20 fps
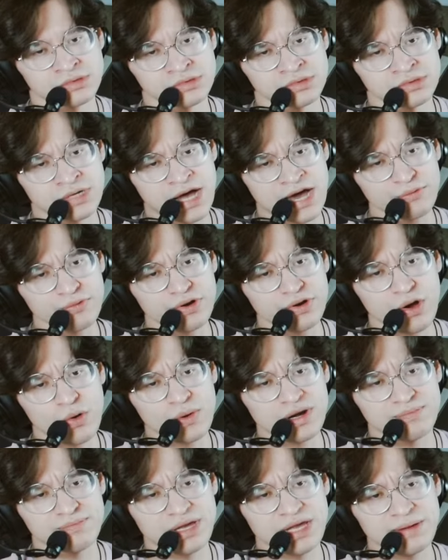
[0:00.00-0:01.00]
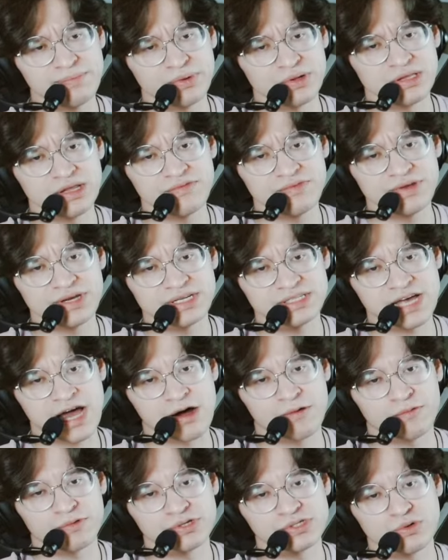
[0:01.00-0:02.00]
I don't know any people living in
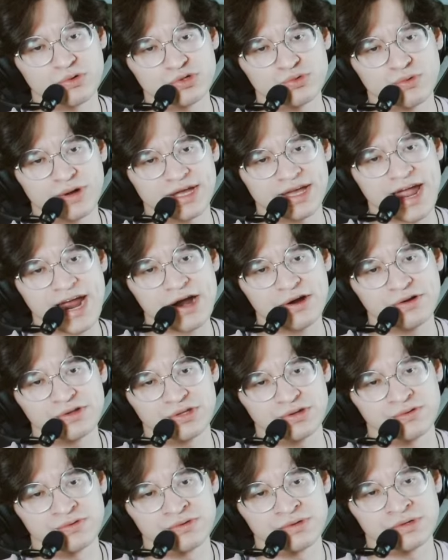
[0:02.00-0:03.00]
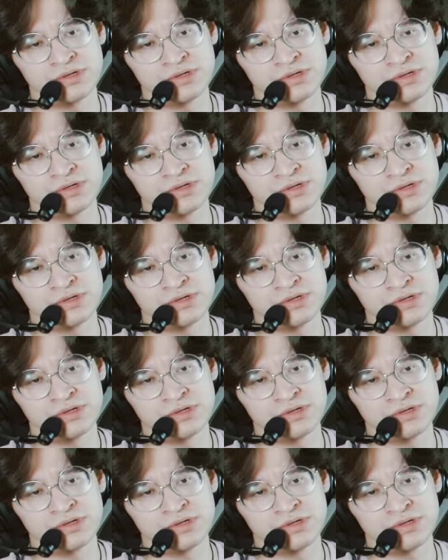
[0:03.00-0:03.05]
towers, nor do I care to,